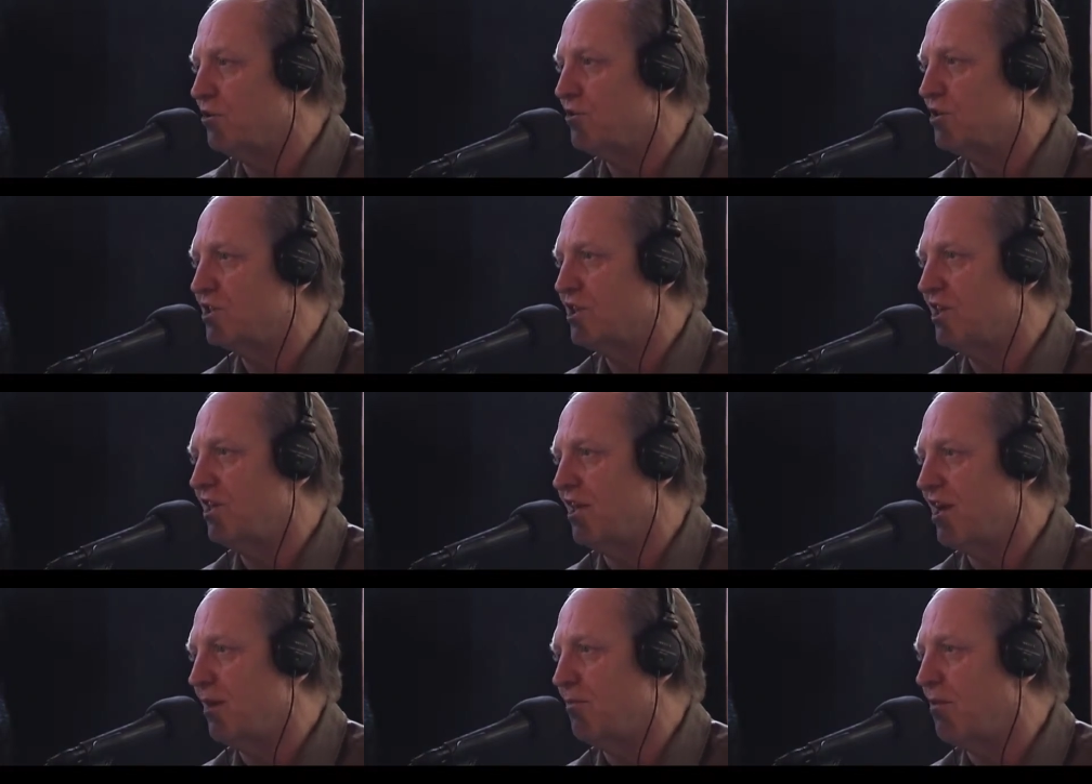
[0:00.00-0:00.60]
Do you
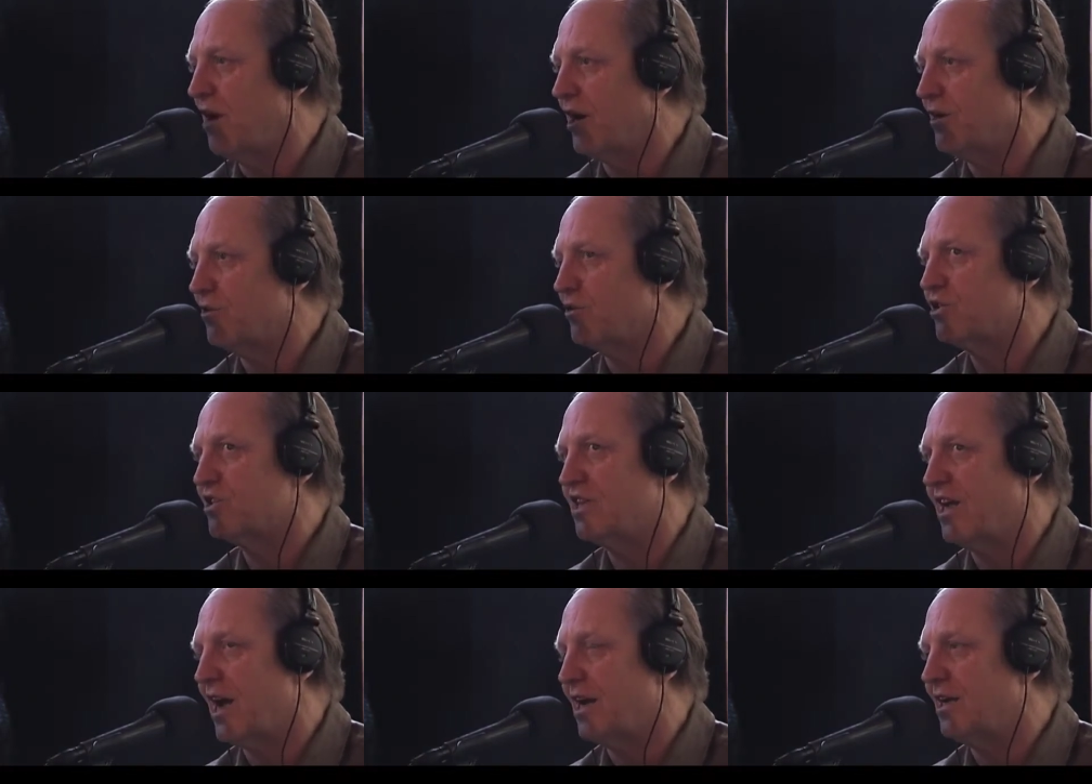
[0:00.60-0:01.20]
see them
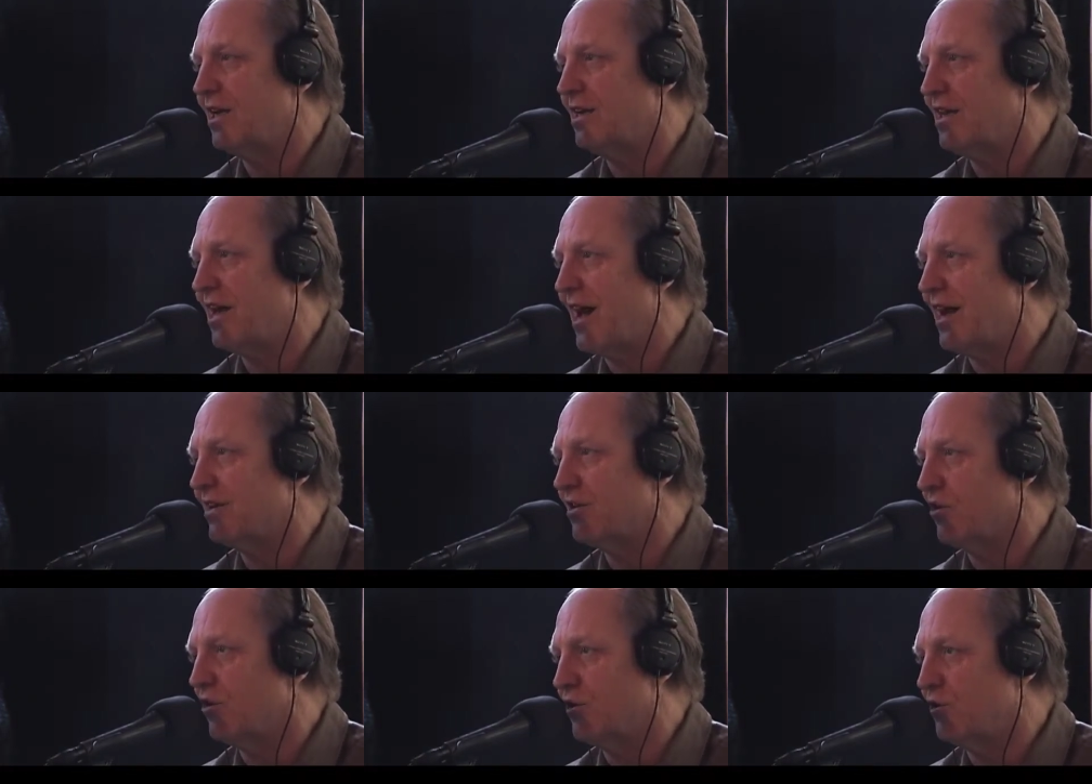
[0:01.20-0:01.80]
understanding
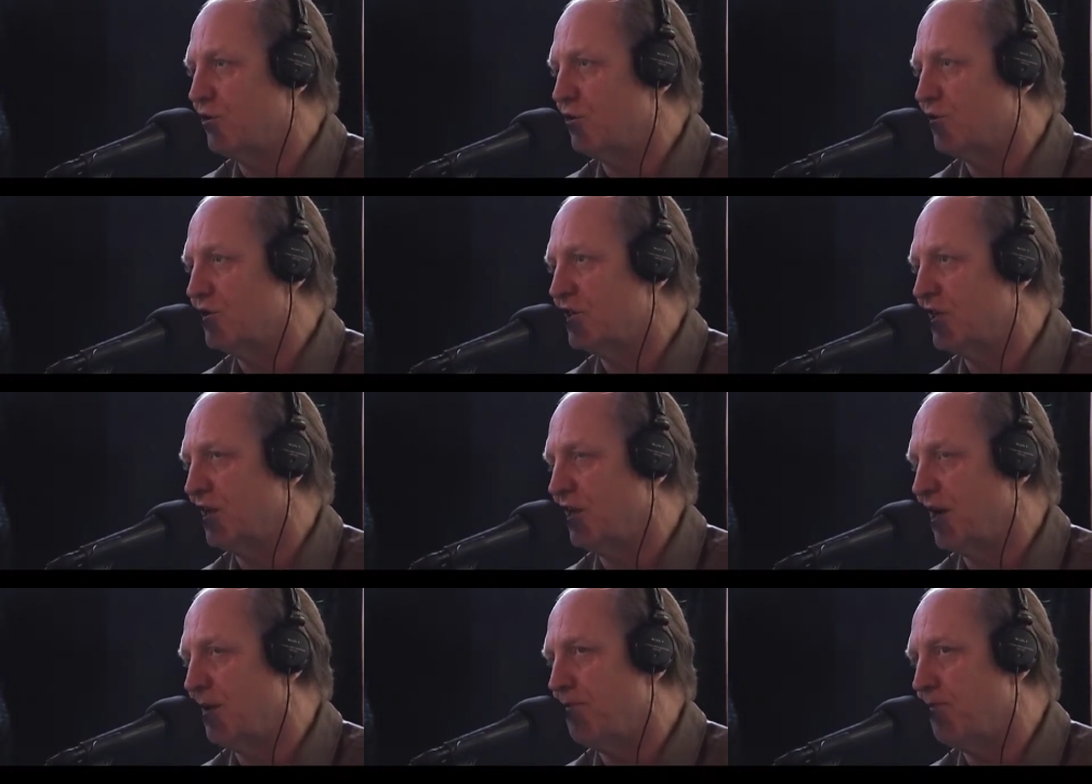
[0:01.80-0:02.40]
that, or you
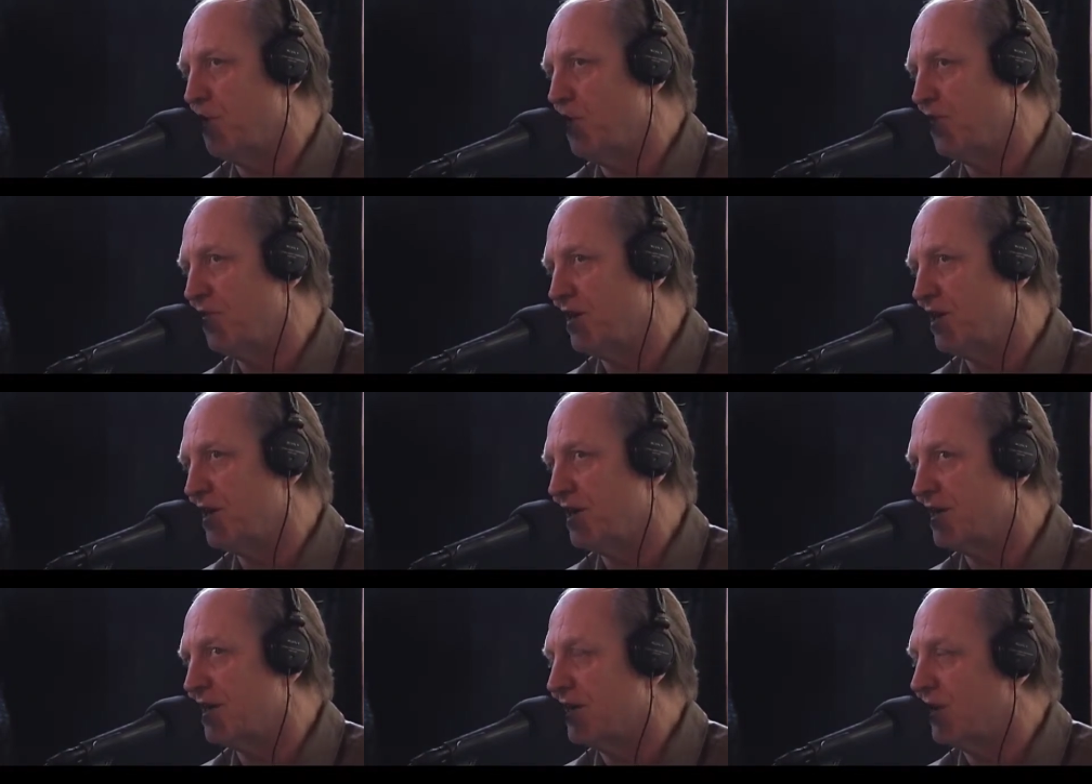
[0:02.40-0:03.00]
see them
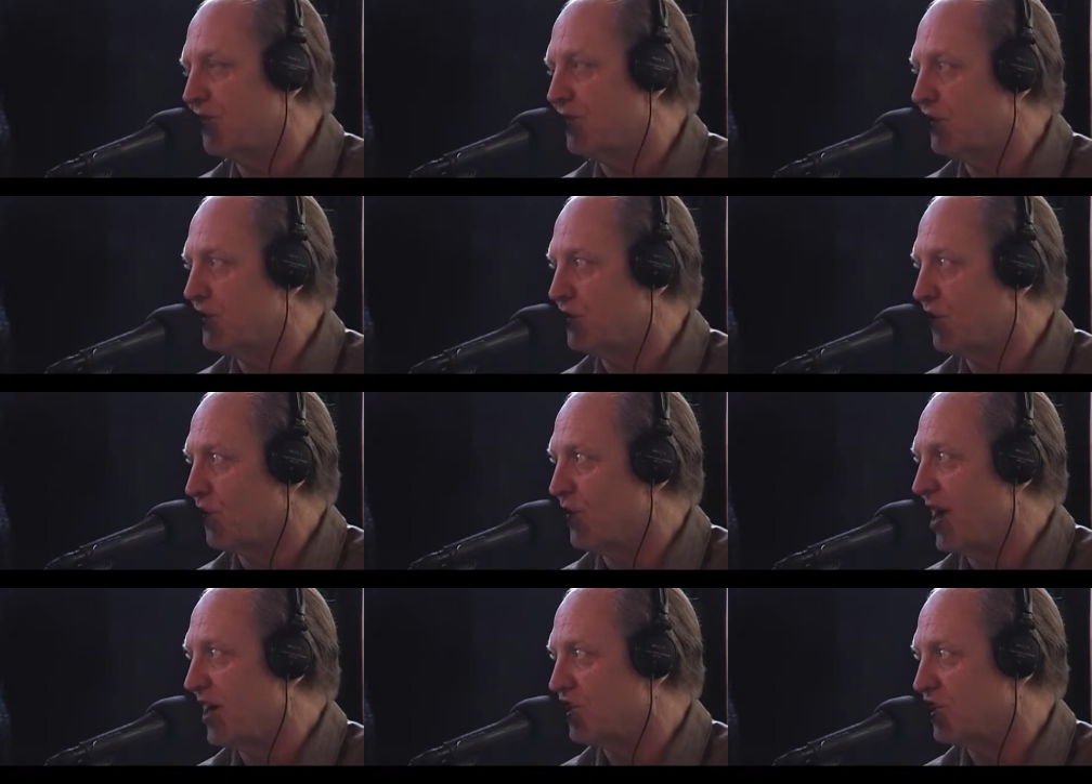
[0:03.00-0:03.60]
moving in a different
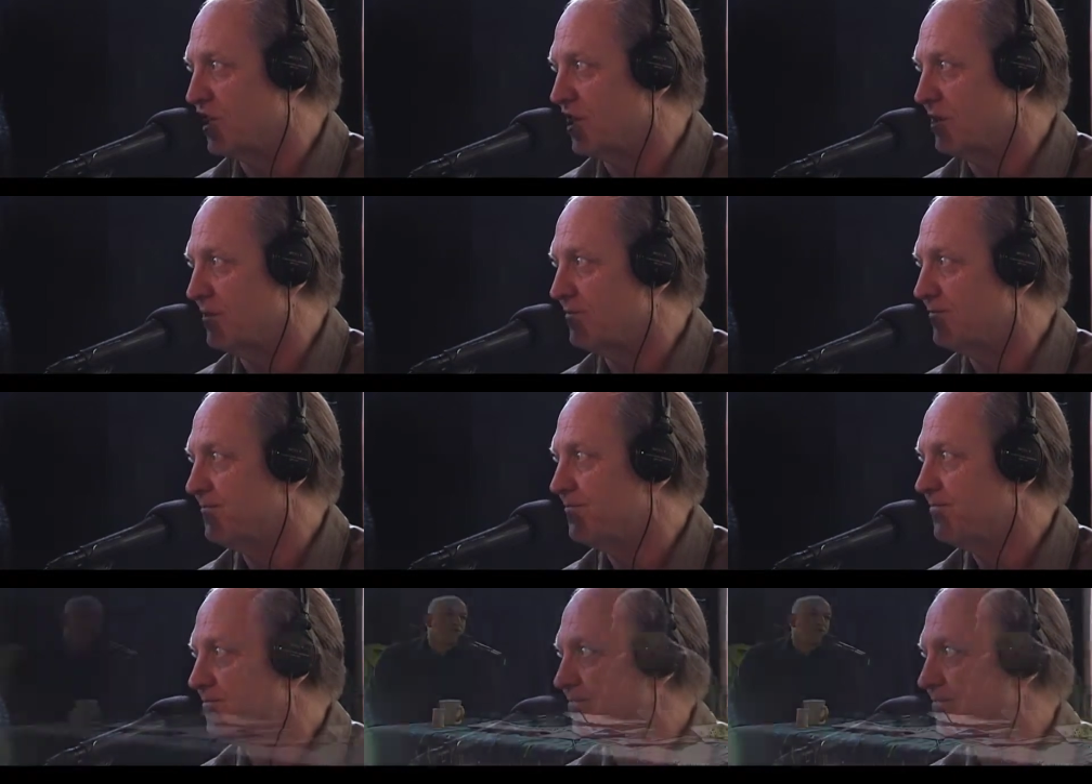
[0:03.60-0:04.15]
direction?